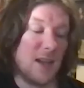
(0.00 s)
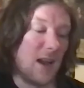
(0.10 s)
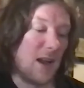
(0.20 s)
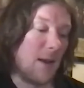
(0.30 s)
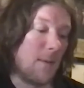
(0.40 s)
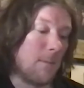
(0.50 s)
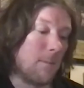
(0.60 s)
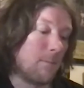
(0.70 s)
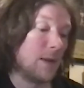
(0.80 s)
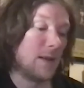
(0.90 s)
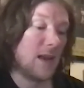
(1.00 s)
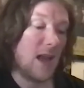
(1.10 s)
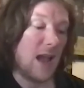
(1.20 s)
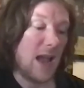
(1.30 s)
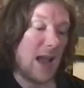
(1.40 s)

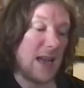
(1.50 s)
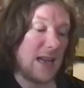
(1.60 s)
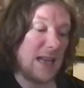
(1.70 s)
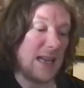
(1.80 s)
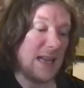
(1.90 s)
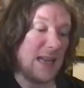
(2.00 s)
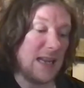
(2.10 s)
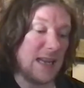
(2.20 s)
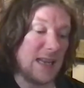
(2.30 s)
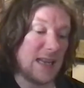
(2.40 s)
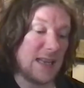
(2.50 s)
and he